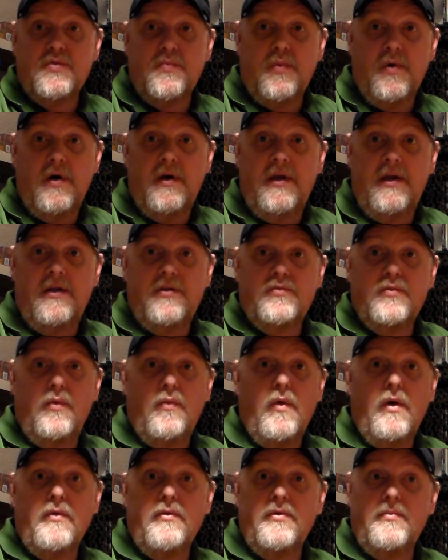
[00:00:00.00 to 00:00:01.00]
springs will
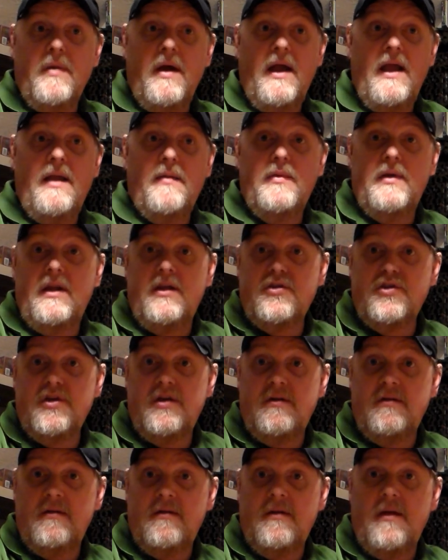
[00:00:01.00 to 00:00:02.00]
work with my
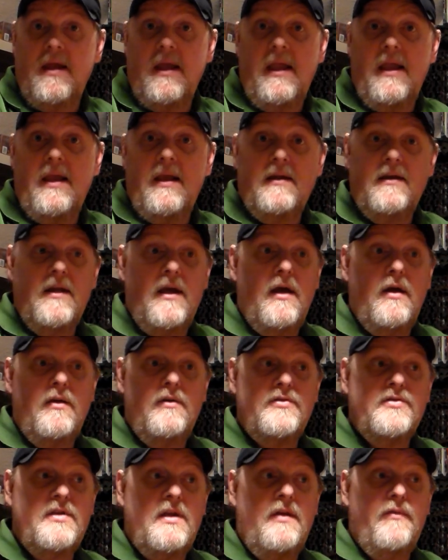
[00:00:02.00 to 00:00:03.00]
ammunition, and
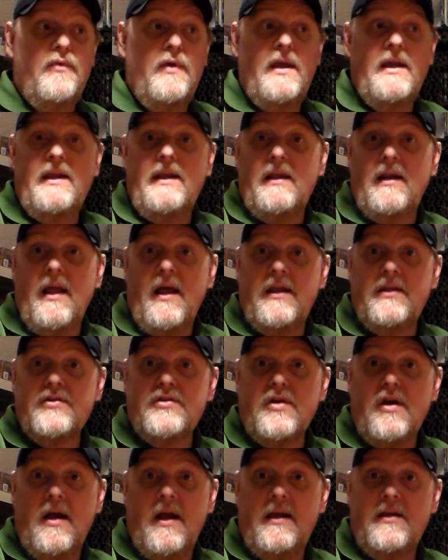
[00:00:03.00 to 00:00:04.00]
see if we get any light
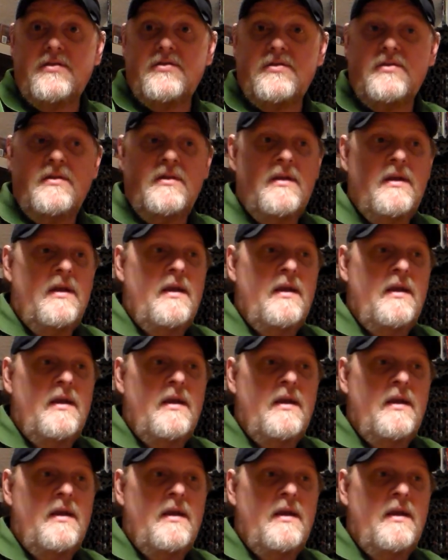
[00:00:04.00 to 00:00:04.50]
strikes.